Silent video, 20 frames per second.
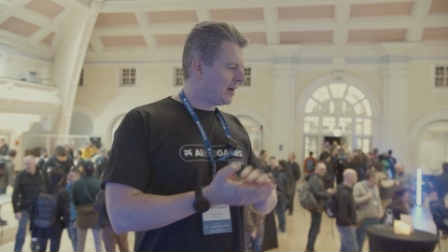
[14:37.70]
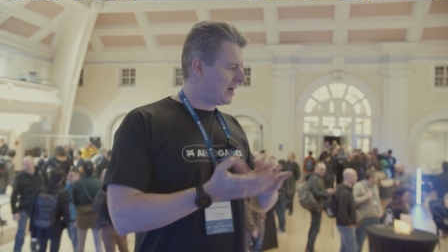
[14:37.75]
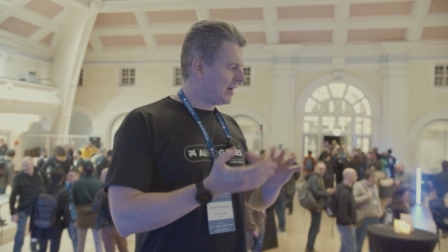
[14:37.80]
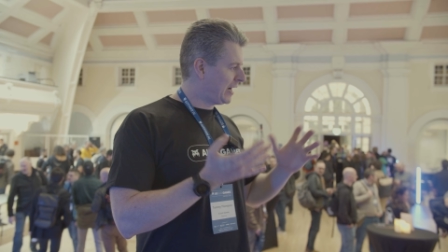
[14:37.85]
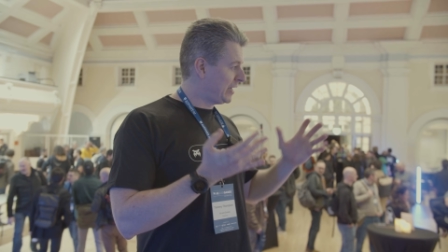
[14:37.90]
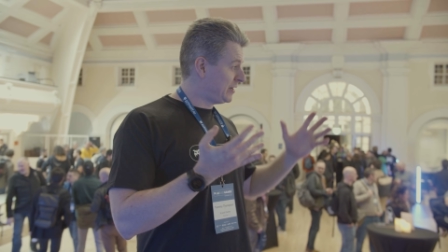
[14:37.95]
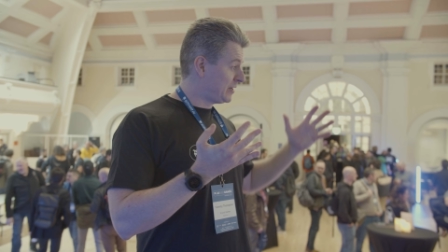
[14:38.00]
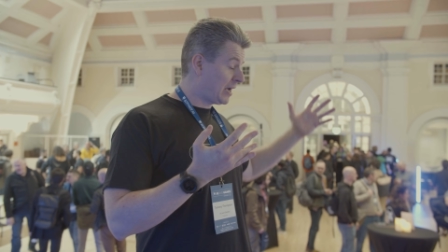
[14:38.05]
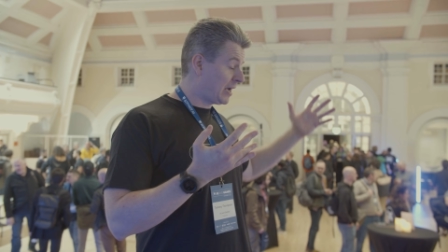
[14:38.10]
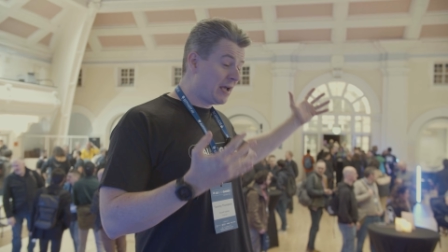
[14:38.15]

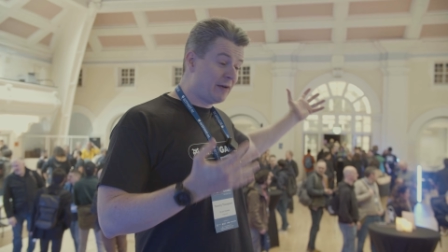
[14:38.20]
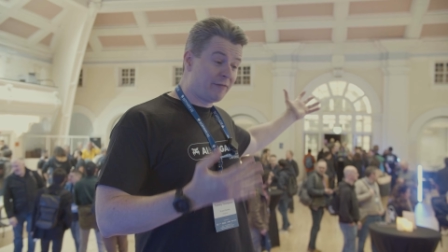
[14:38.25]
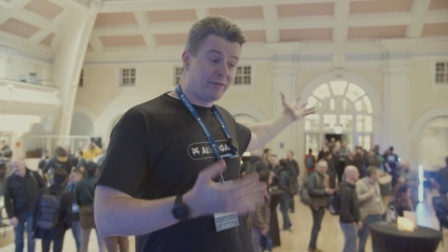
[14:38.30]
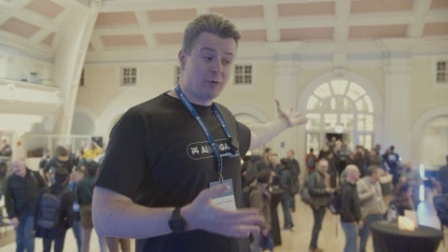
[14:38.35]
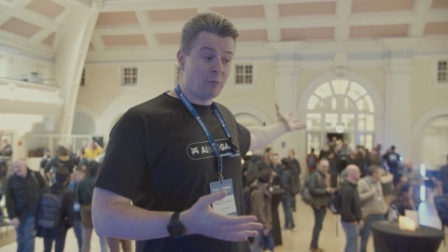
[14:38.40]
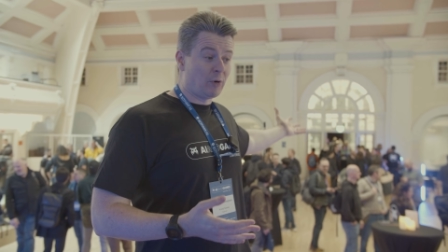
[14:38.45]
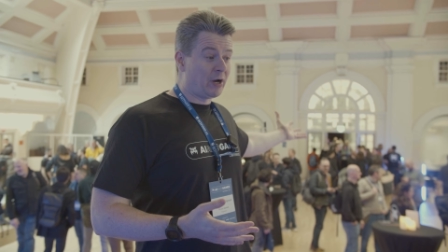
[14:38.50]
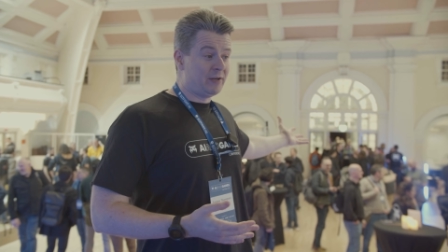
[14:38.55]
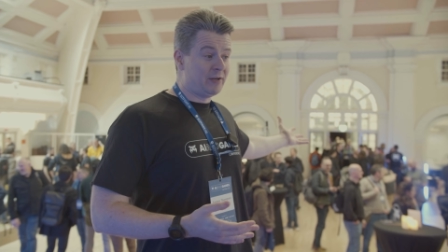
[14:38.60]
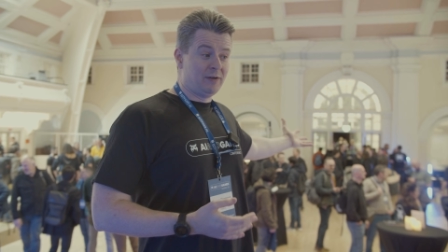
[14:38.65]
and
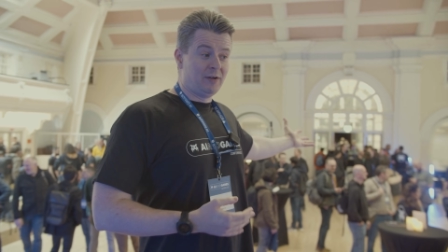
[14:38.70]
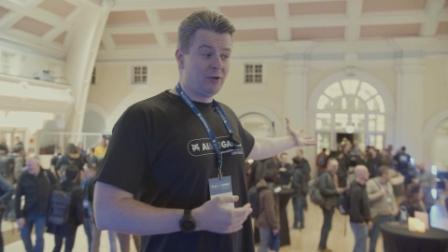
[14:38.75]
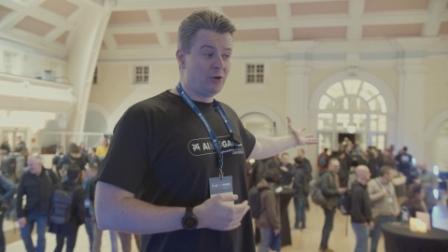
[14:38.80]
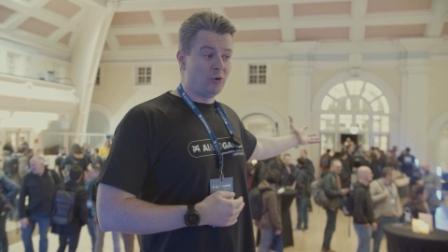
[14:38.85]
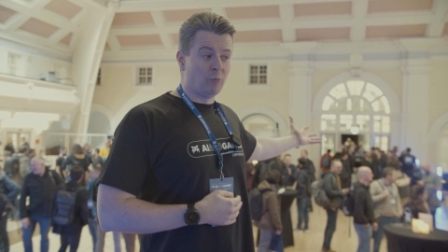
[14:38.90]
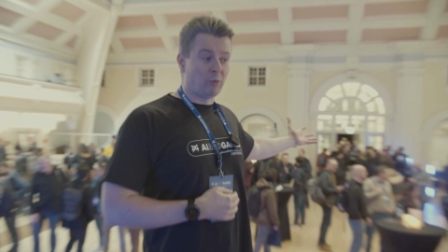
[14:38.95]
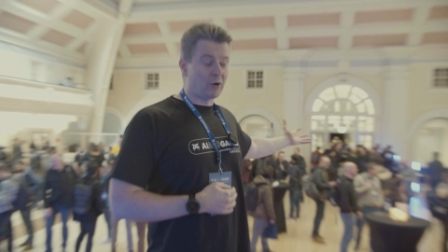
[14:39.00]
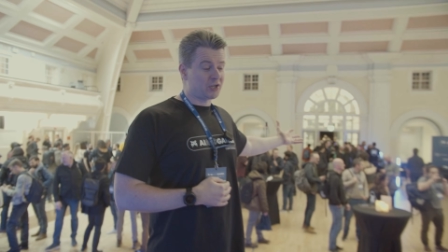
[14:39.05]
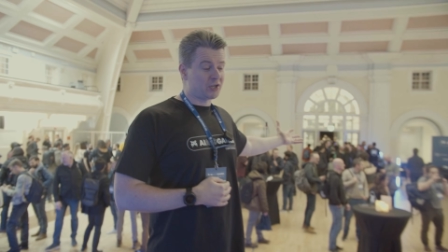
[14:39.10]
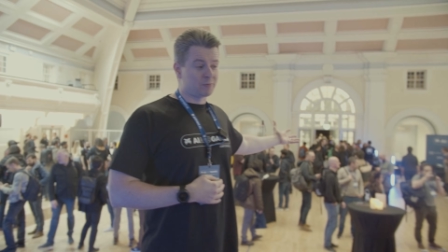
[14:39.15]
everyone who
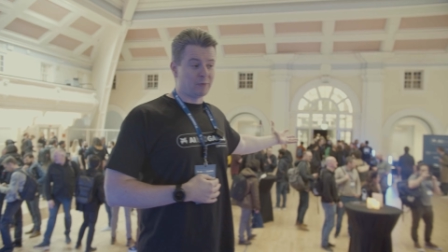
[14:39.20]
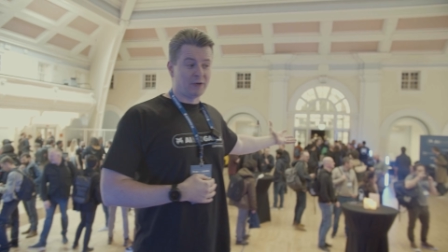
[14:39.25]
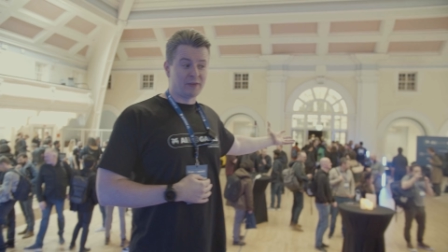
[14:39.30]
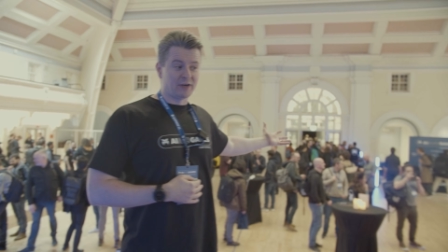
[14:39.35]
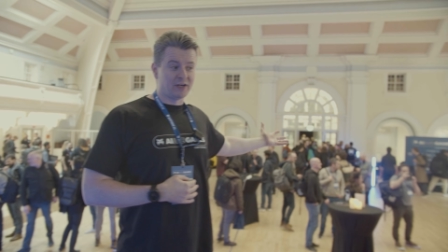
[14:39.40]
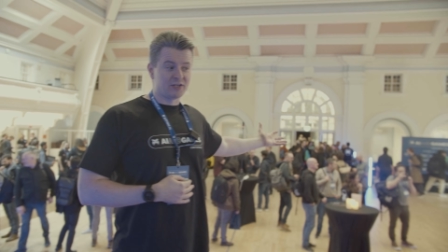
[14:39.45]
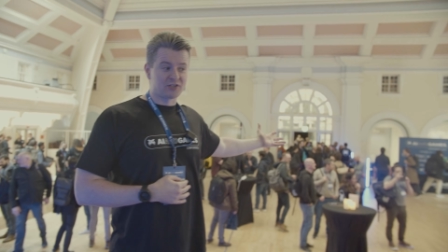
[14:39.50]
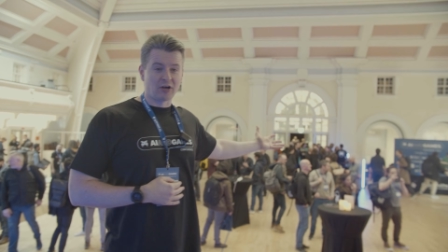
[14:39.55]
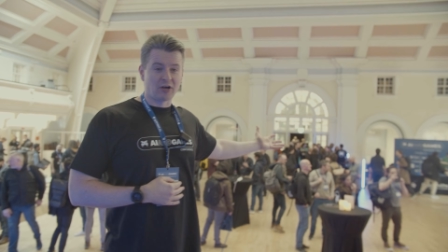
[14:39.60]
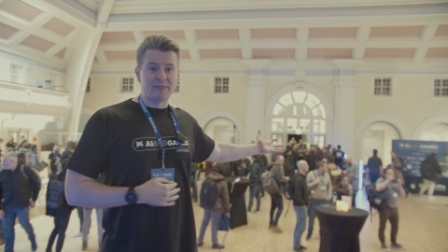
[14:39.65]
works with
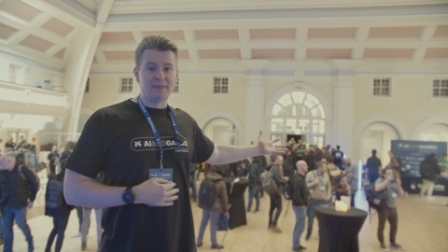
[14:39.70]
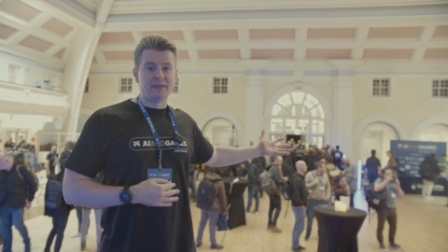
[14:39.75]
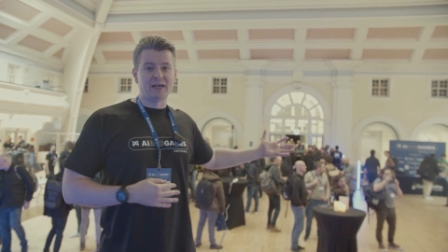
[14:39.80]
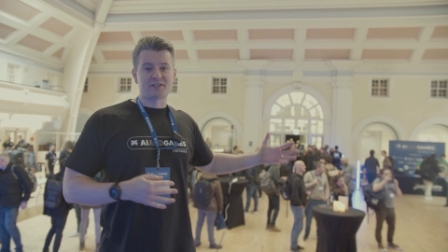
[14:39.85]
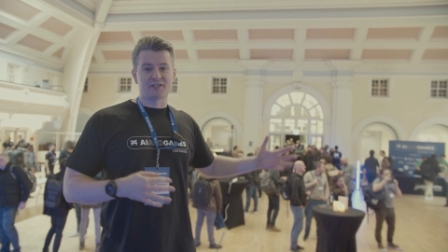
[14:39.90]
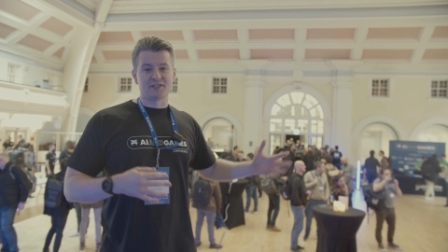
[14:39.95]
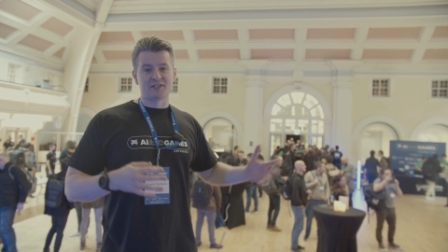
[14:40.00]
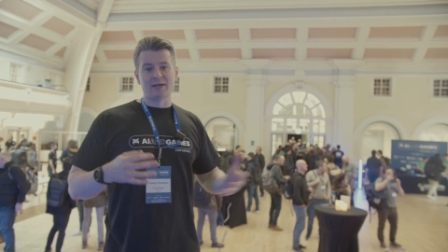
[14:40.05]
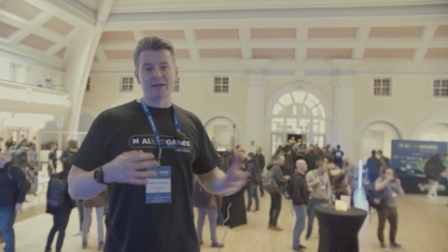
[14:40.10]
us on this is